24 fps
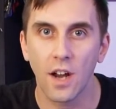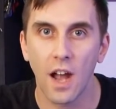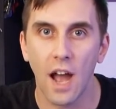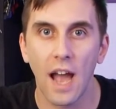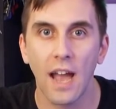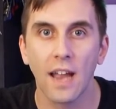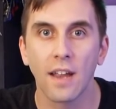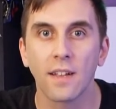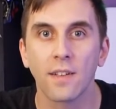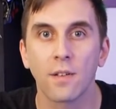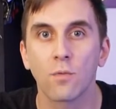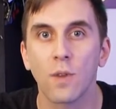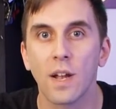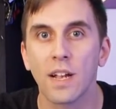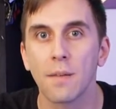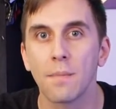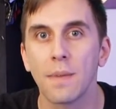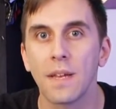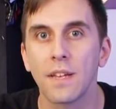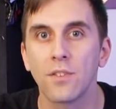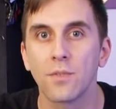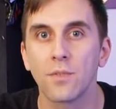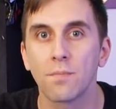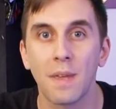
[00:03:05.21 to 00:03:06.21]
I
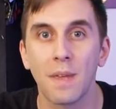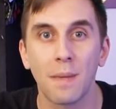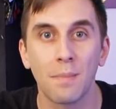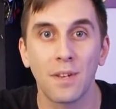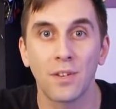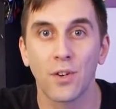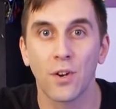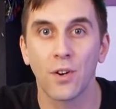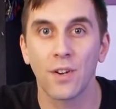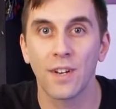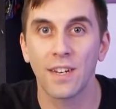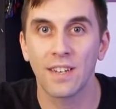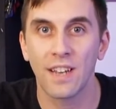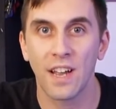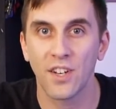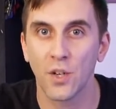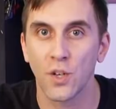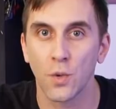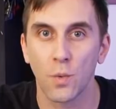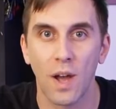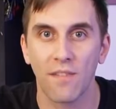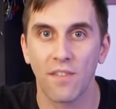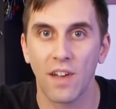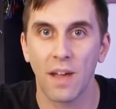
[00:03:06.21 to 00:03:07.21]
recommend maybe turning down
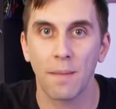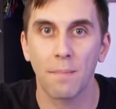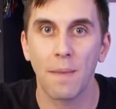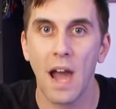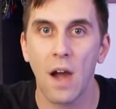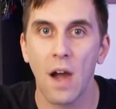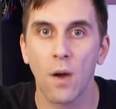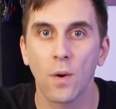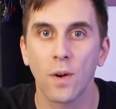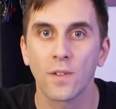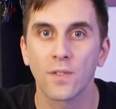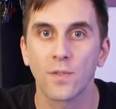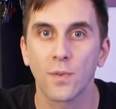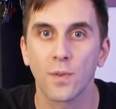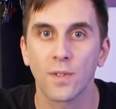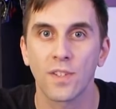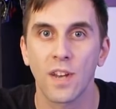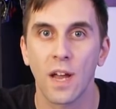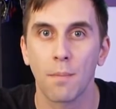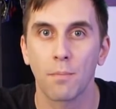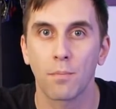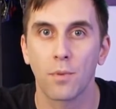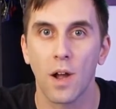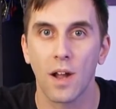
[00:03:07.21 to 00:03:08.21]
your Wi Fi power so it's
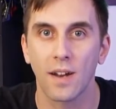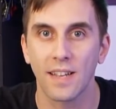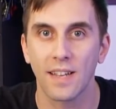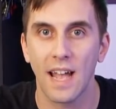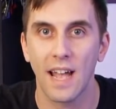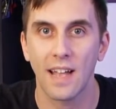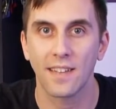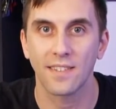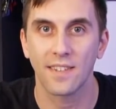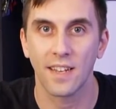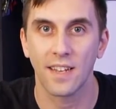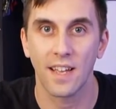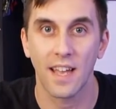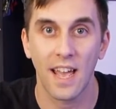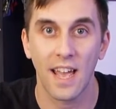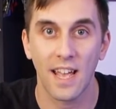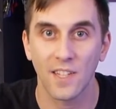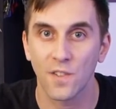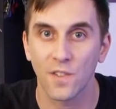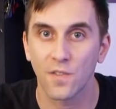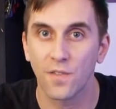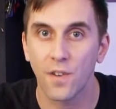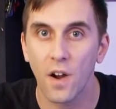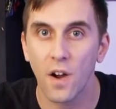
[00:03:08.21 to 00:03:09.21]
not broadcast
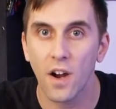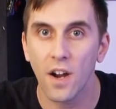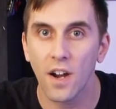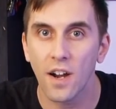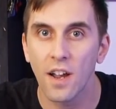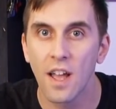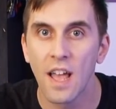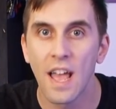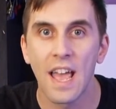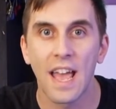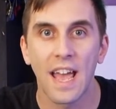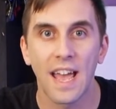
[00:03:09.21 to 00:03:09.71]
as far,